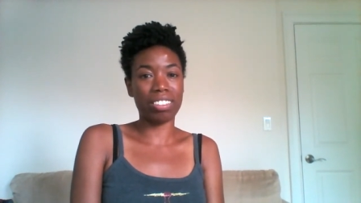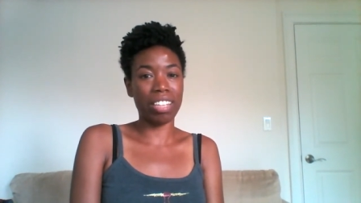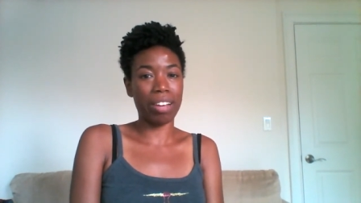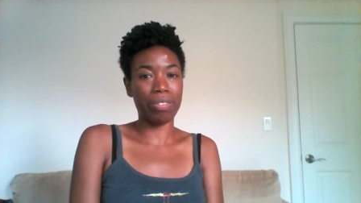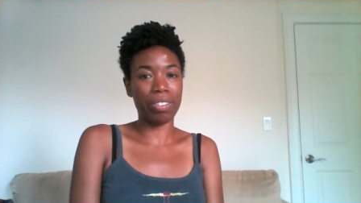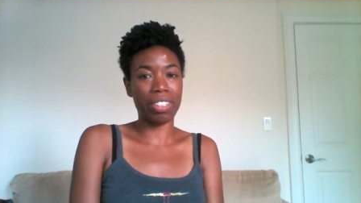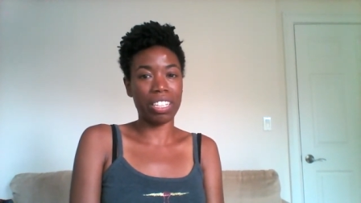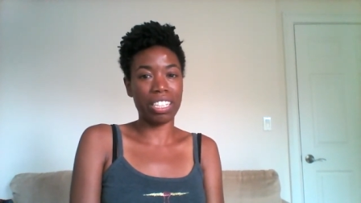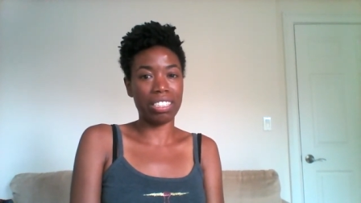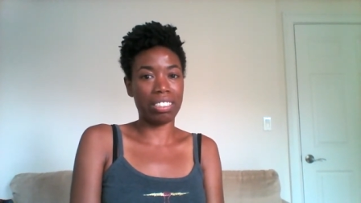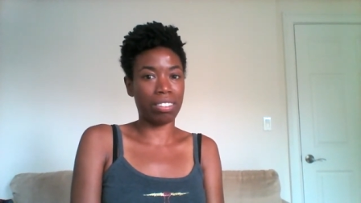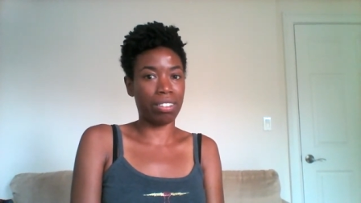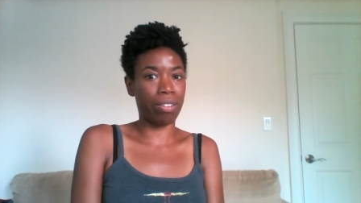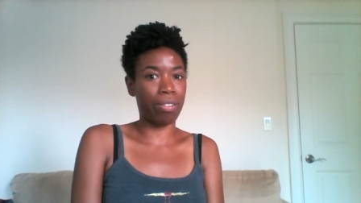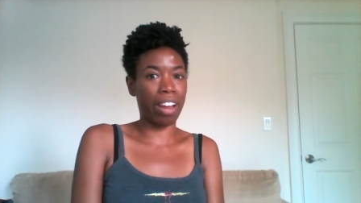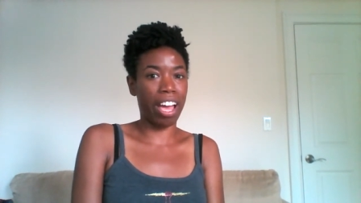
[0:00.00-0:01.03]
Definitely
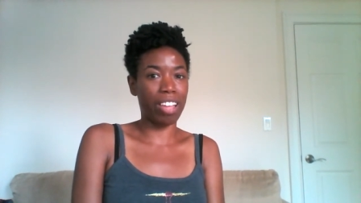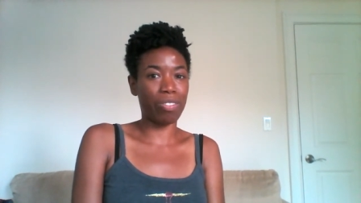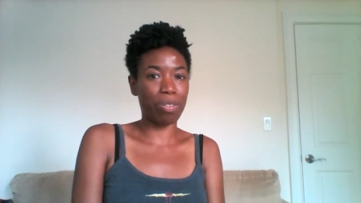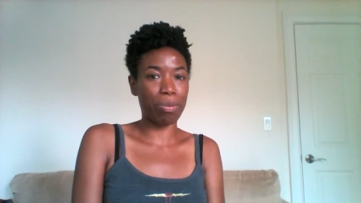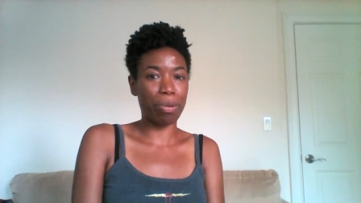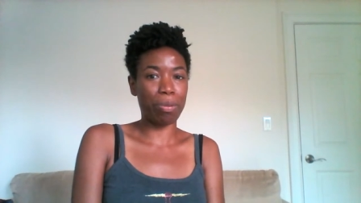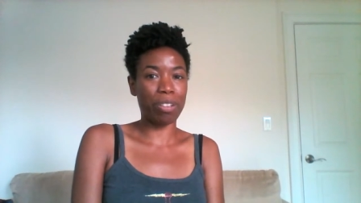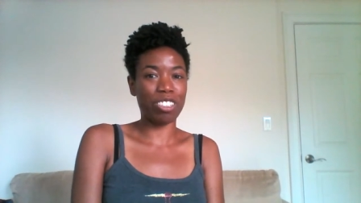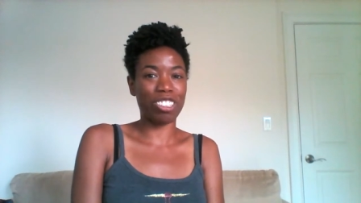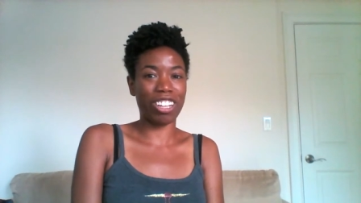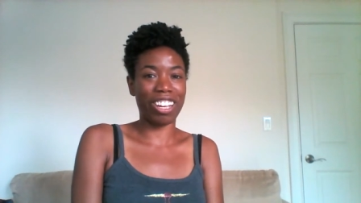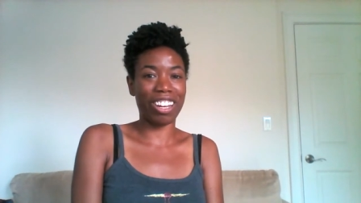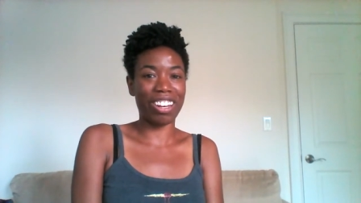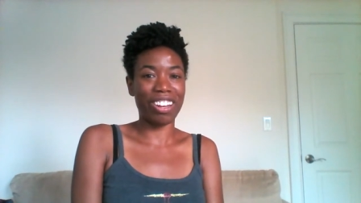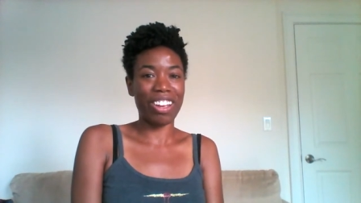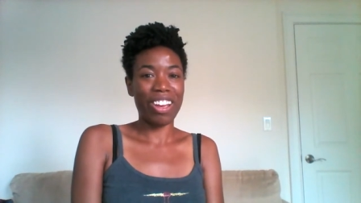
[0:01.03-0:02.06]
don't ask for
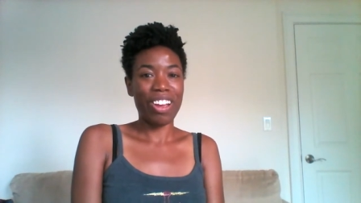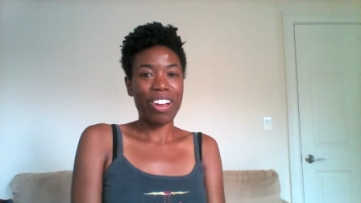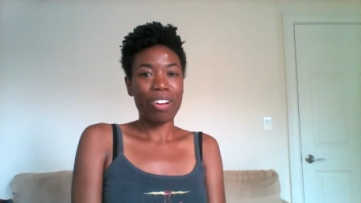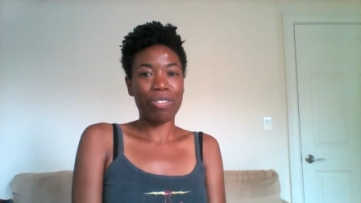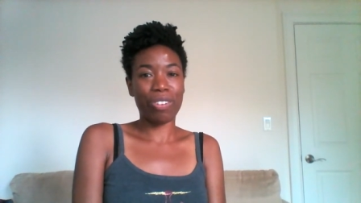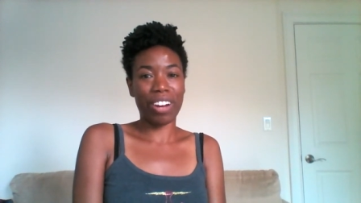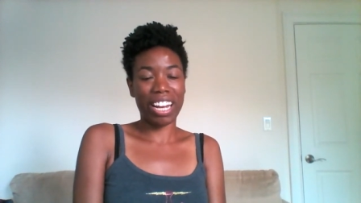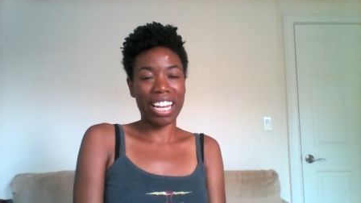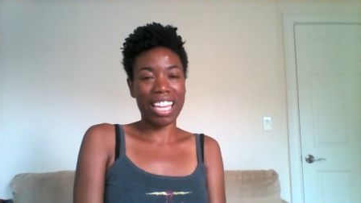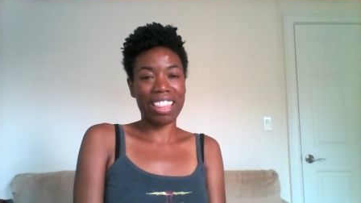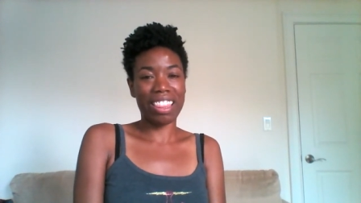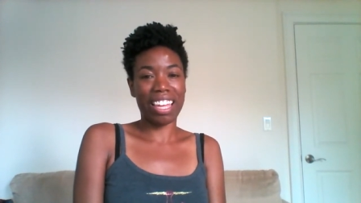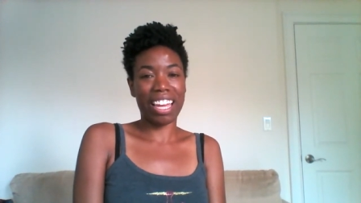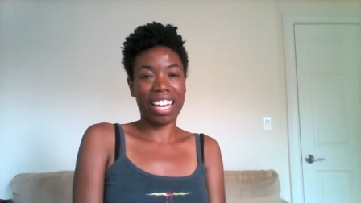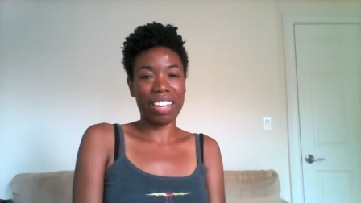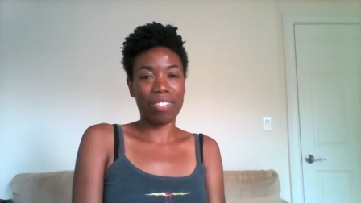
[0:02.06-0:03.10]
permission for anything.